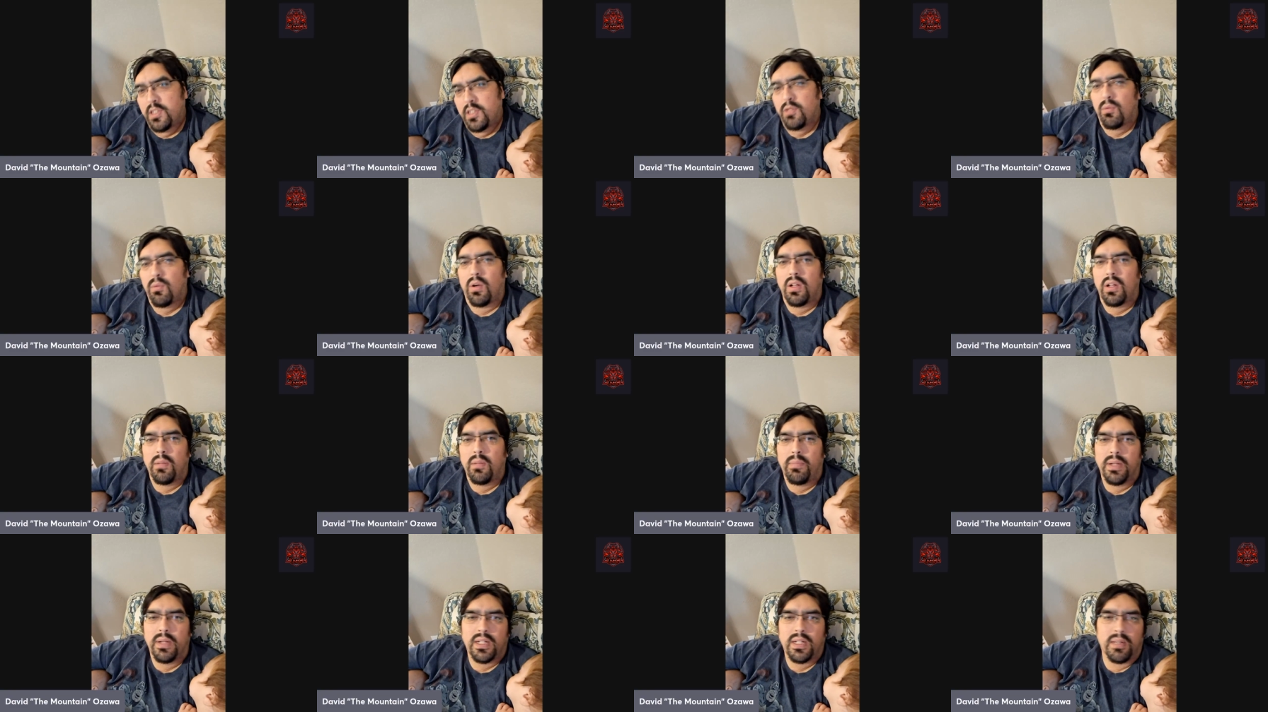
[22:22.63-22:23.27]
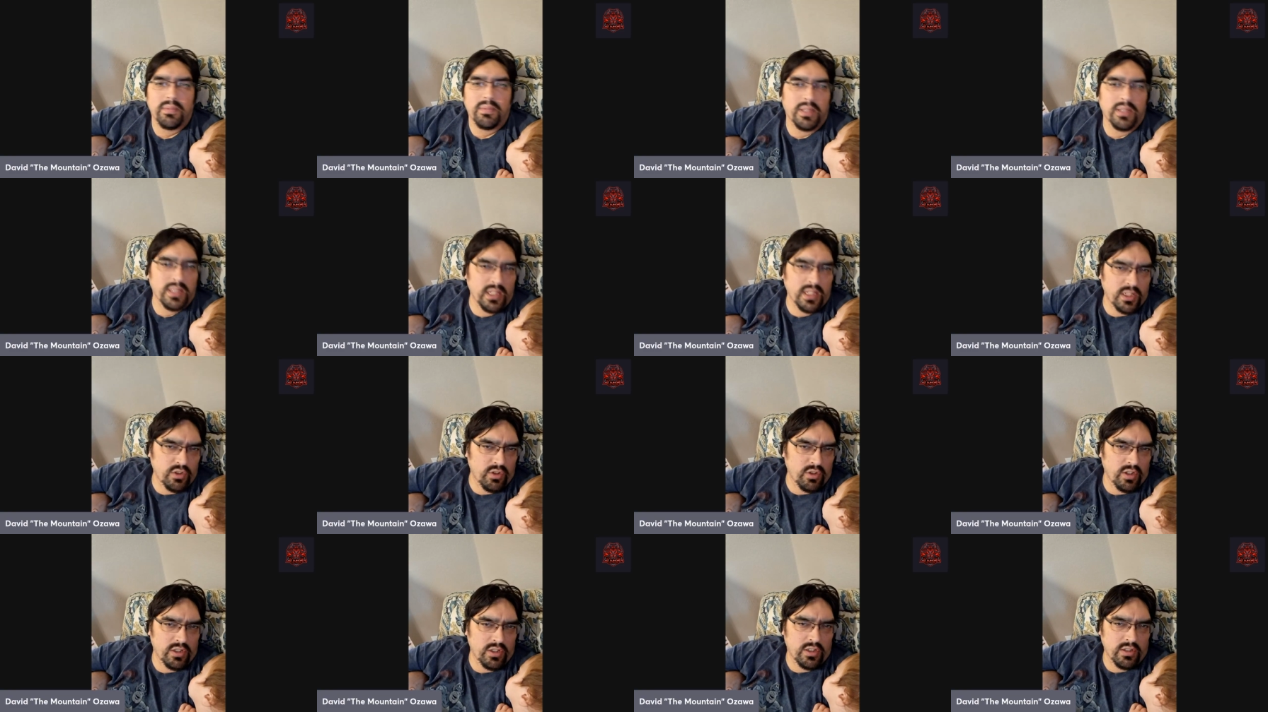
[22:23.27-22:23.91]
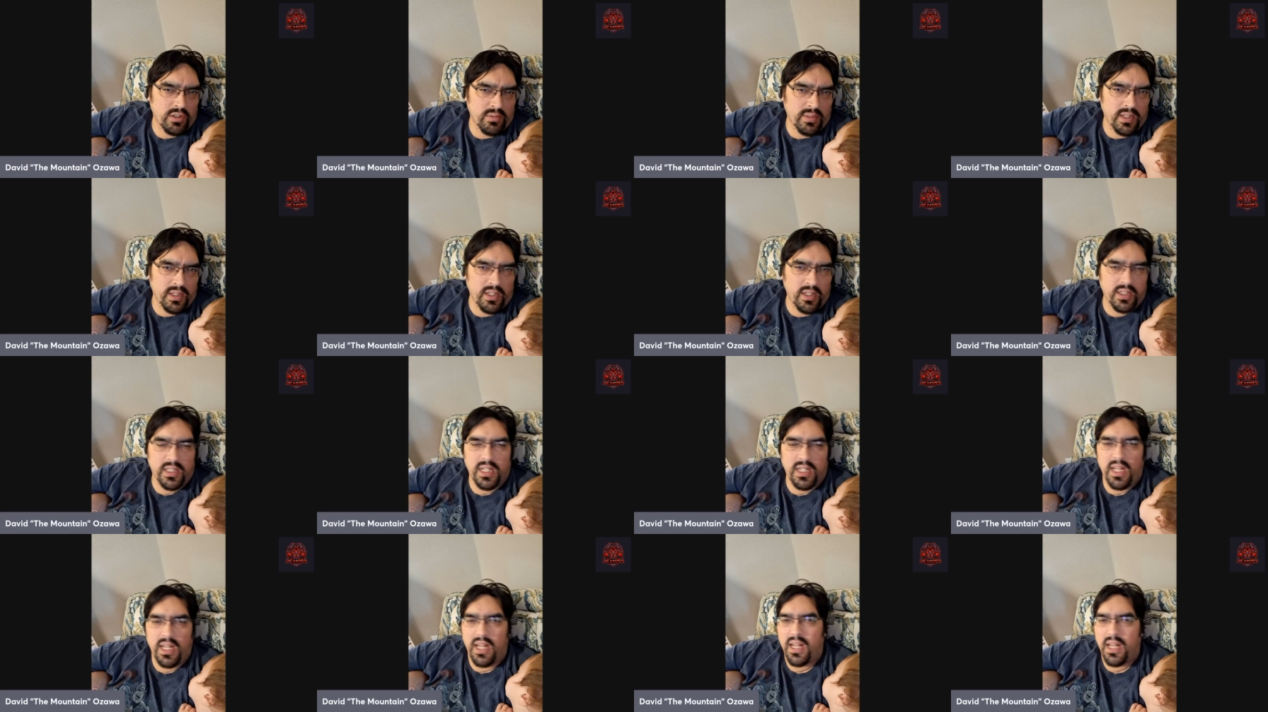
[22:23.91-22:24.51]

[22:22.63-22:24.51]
you want to pick up the Deathshot Terminators